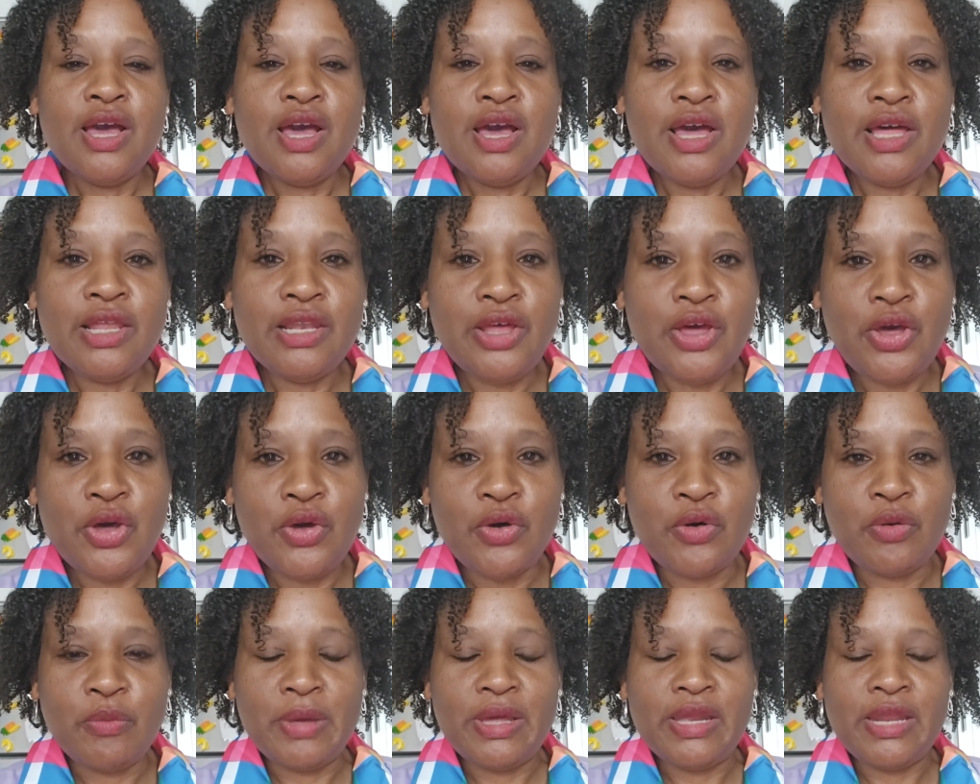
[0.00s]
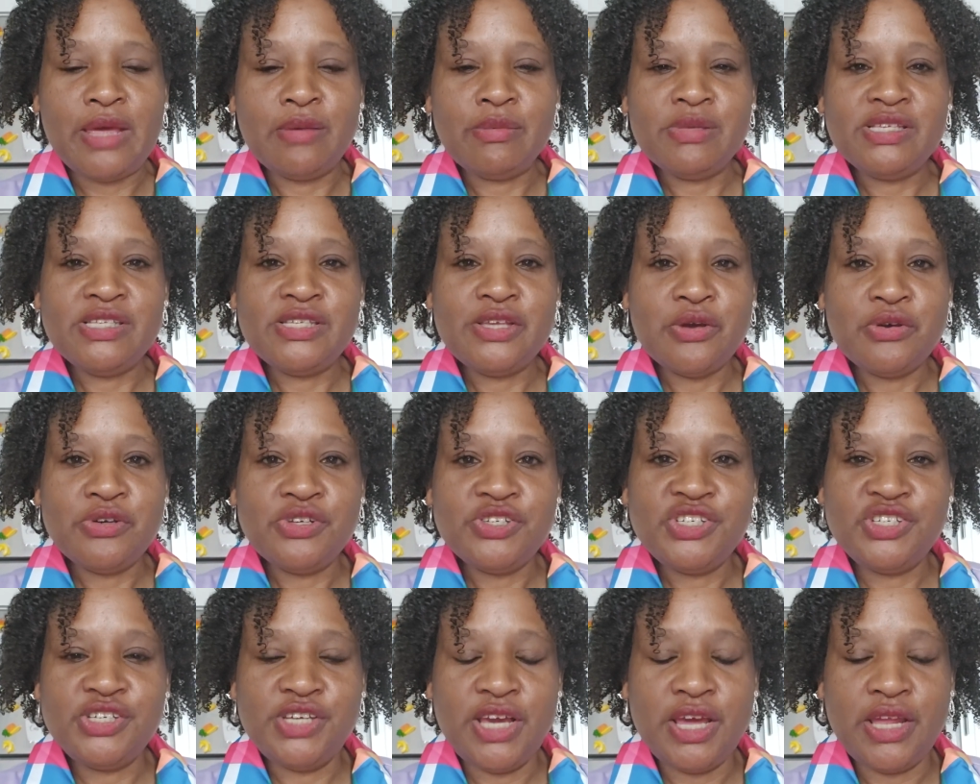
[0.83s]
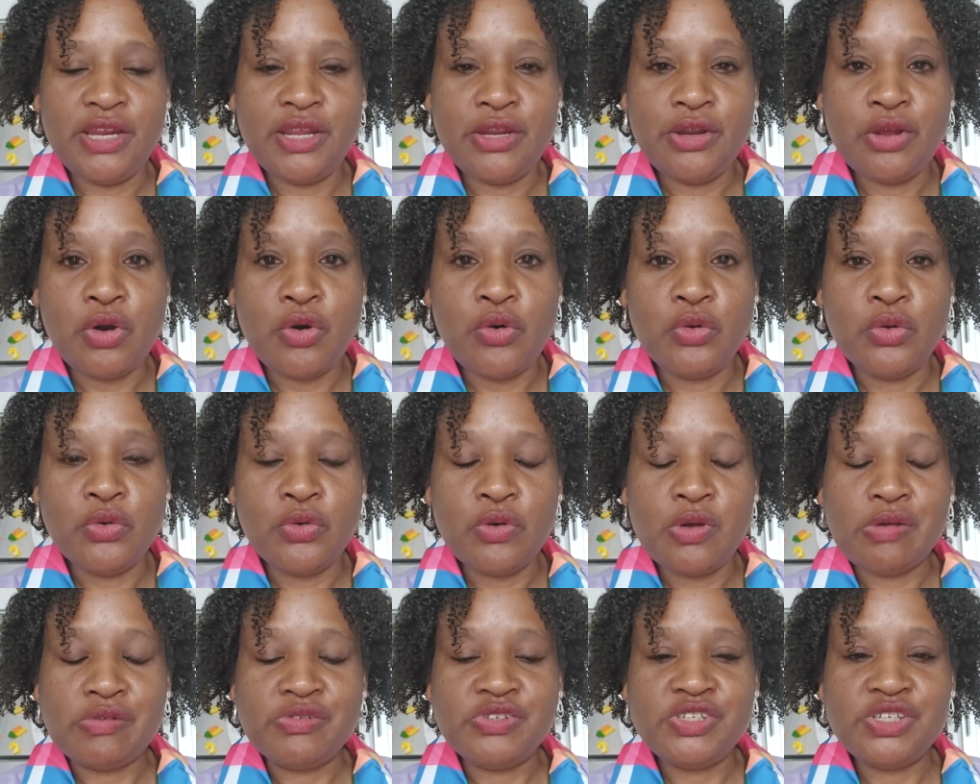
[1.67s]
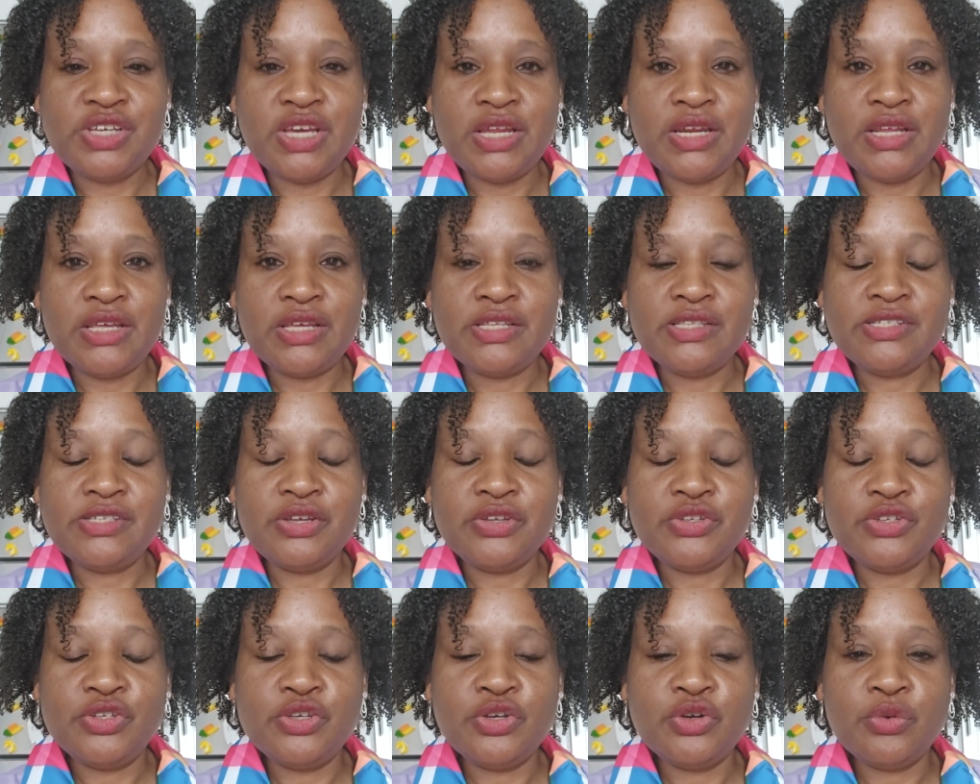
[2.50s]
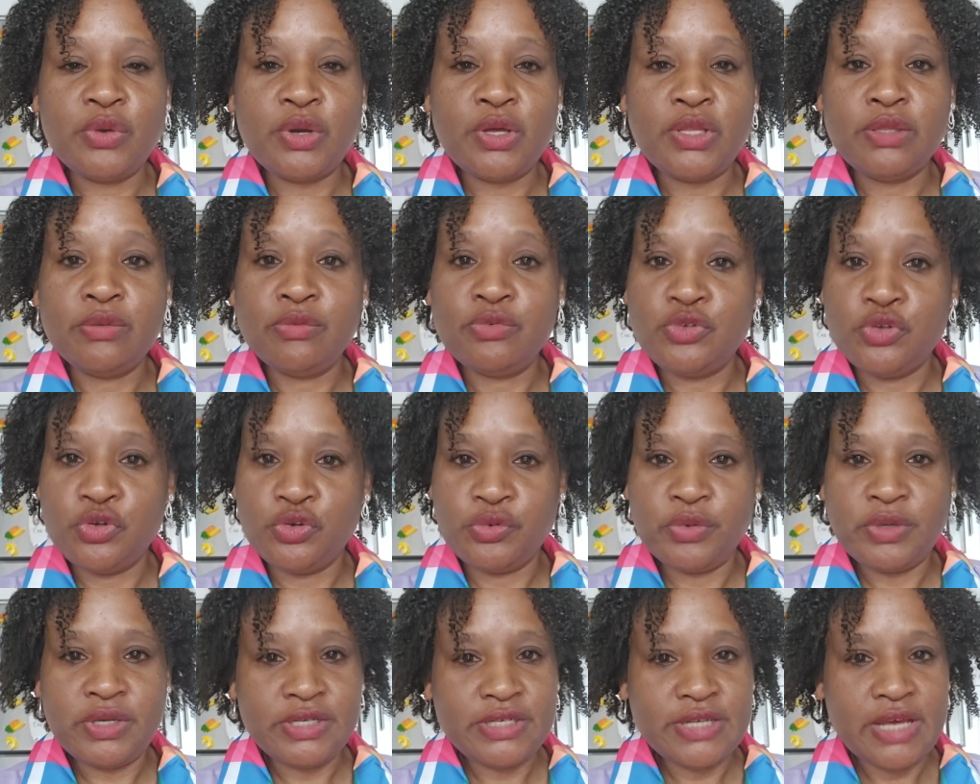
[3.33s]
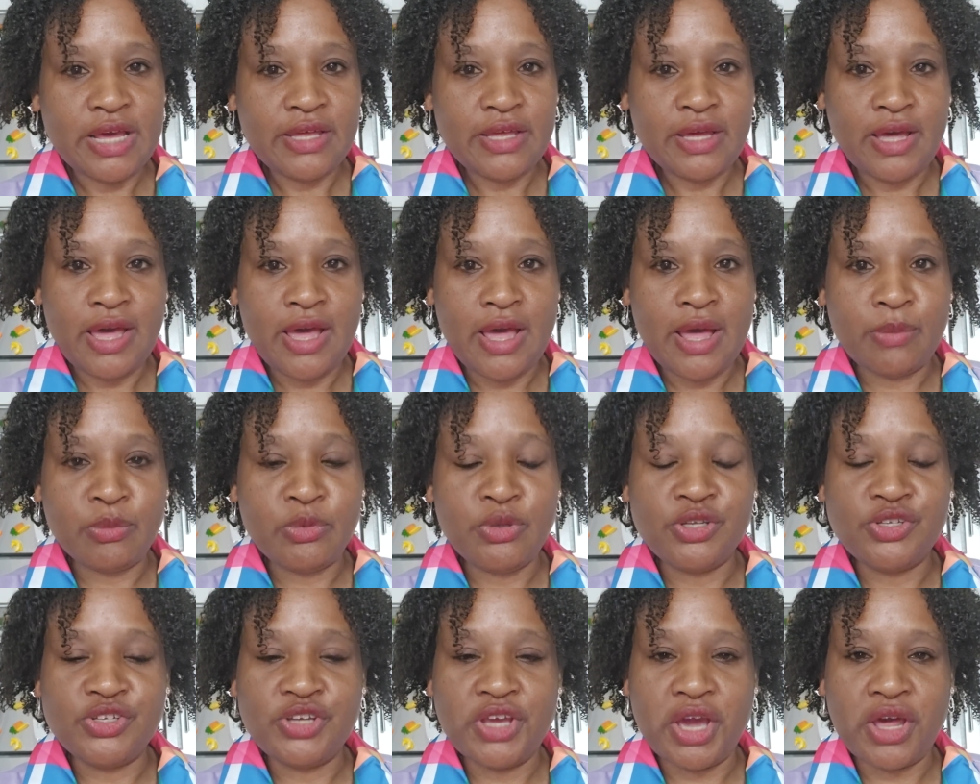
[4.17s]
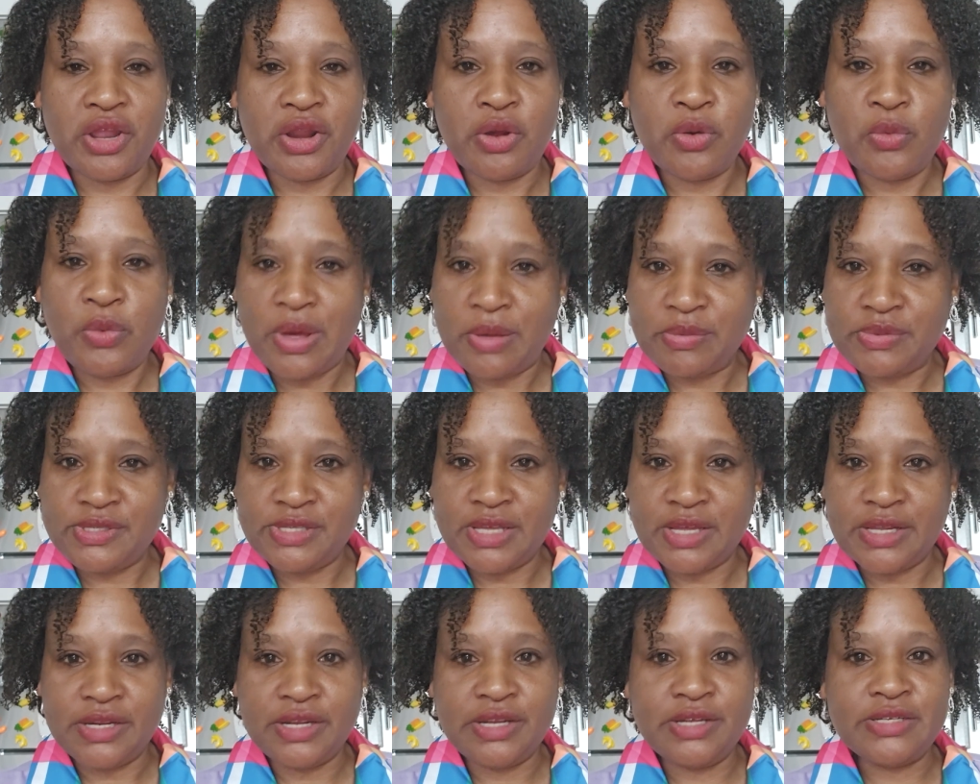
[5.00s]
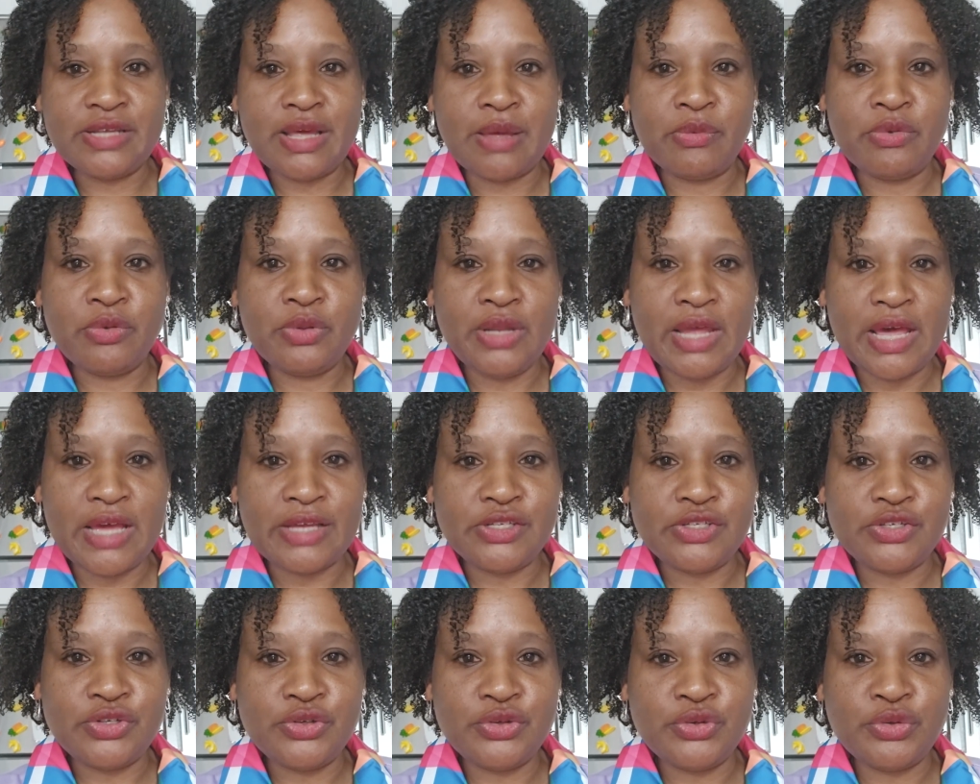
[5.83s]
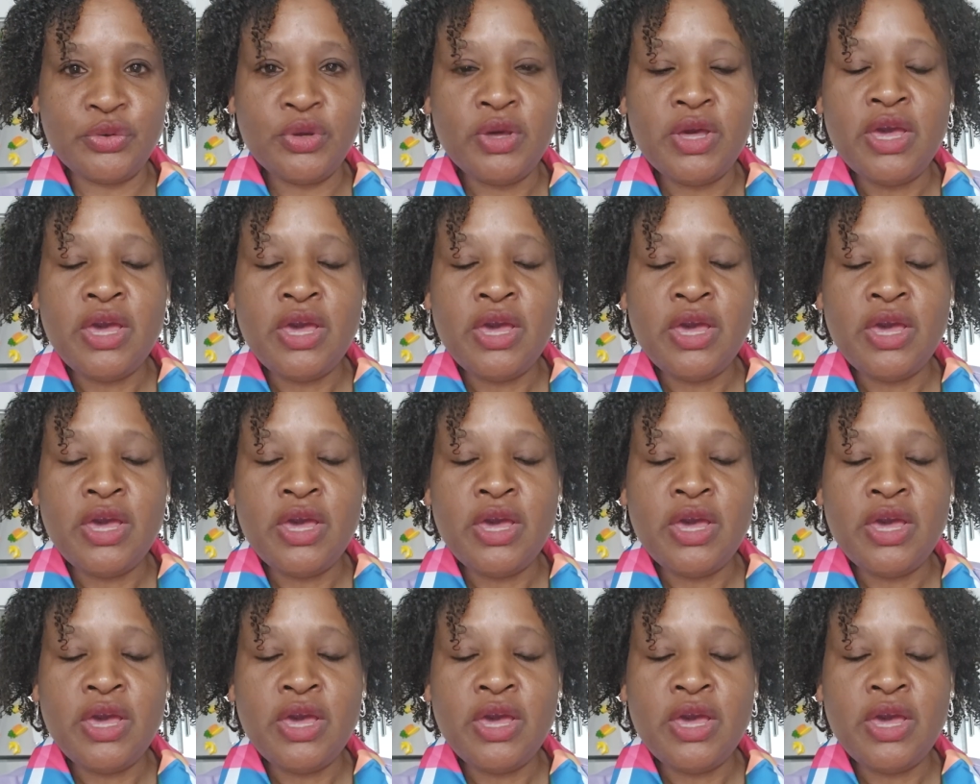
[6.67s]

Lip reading: Hello, my name is Sarah Shannon, owner of Shannon Consulting Curriculum Tutoring.com. You can check out our website anytime you'd like to.